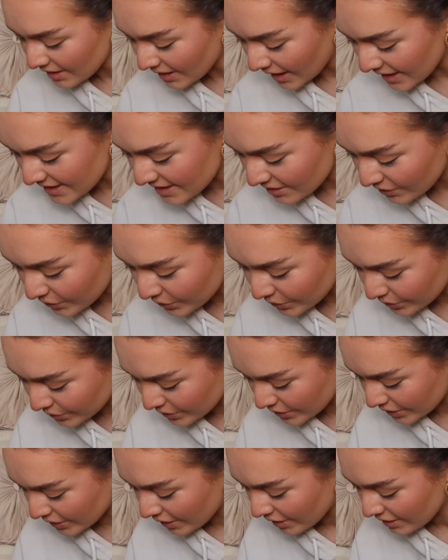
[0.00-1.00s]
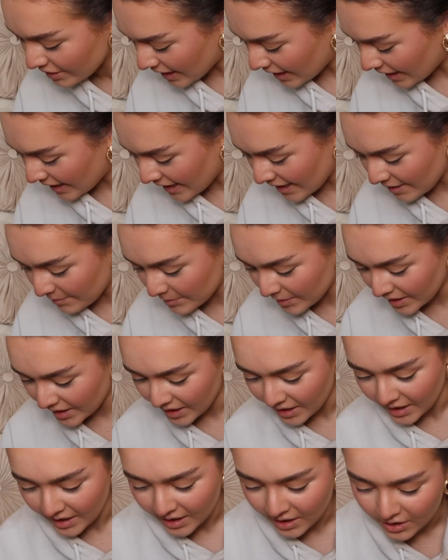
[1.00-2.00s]
That's all good.
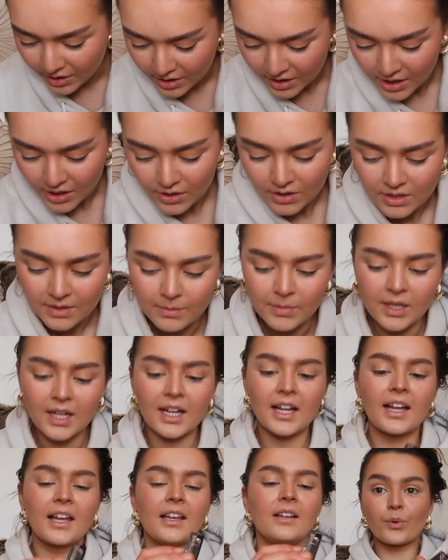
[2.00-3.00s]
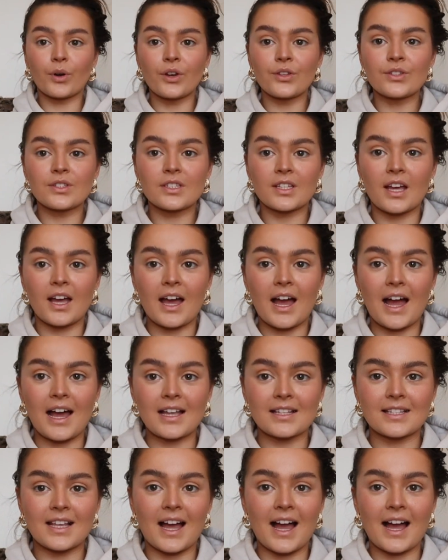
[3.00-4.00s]
I'm gonna use my bronzer
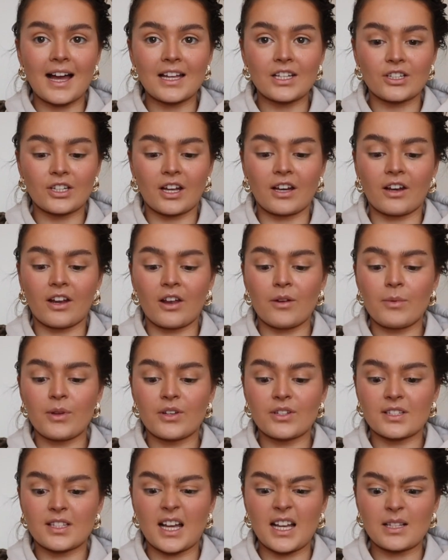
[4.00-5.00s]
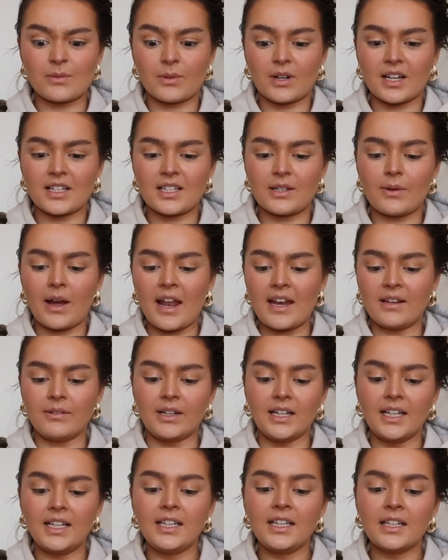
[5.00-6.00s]
as eyeshadow because that's what I do
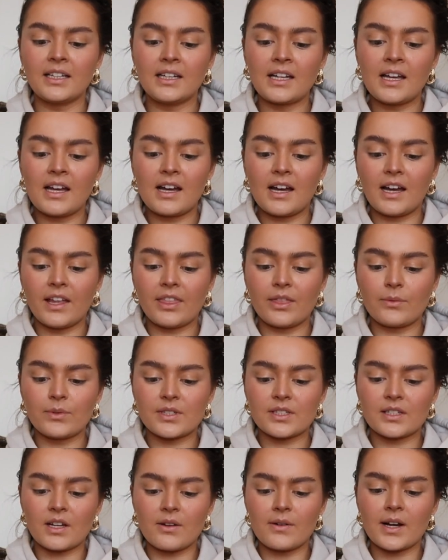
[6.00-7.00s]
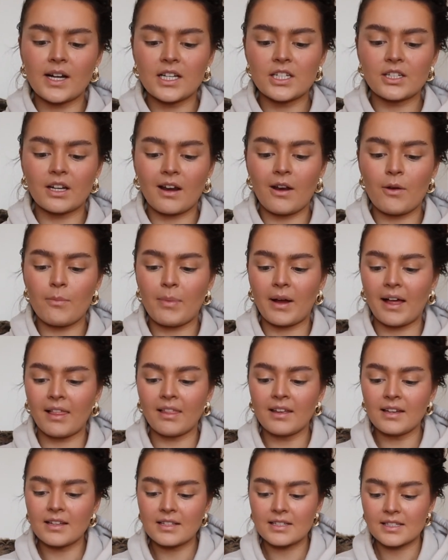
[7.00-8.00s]
anyway. And there was no eyeshadow
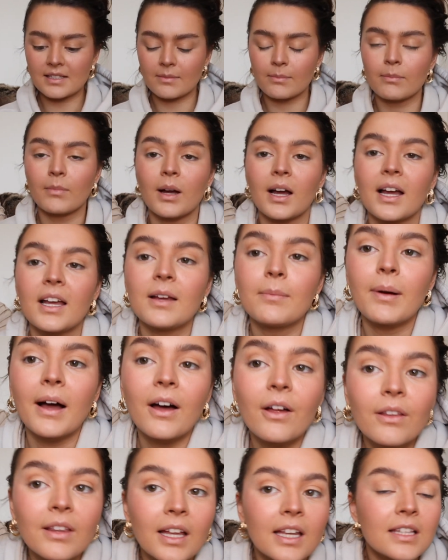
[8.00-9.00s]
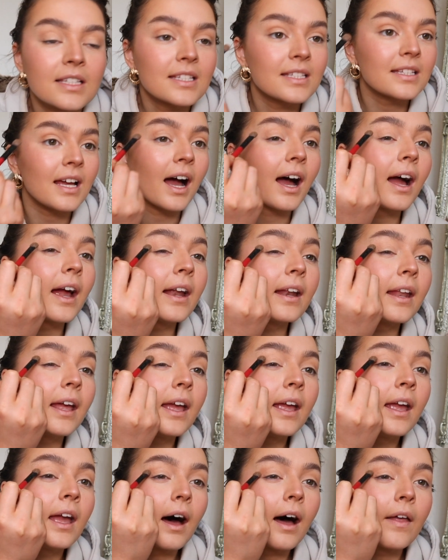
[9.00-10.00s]
palettes. My Poundland's
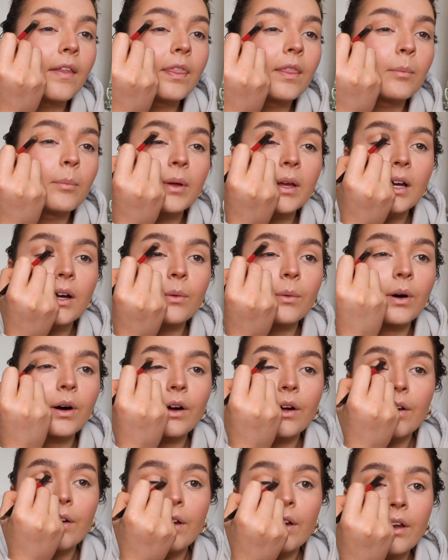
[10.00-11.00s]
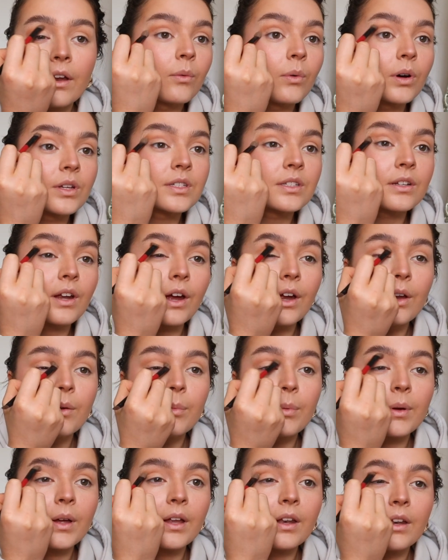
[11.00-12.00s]
tiny and the bigger one wasn't
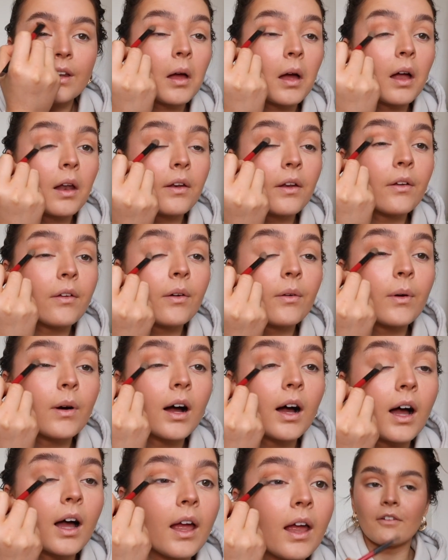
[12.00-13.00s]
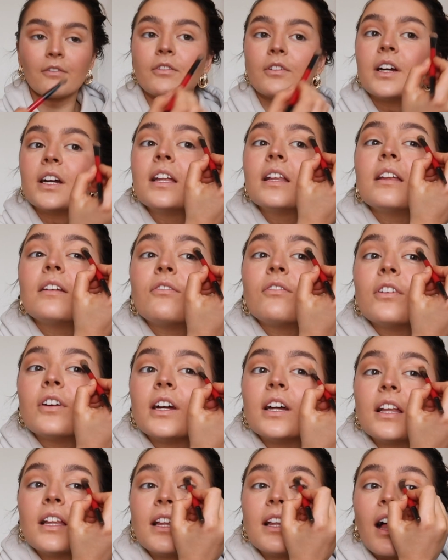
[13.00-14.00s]
open. I don't know why. I
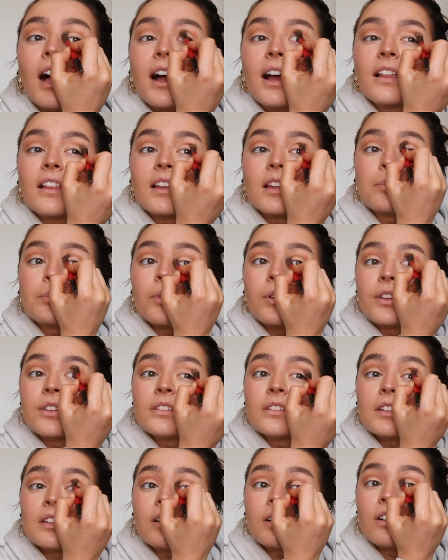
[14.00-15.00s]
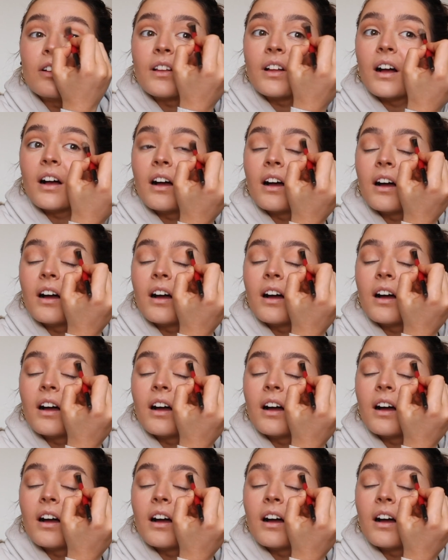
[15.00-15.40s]
really like this bronzer colour.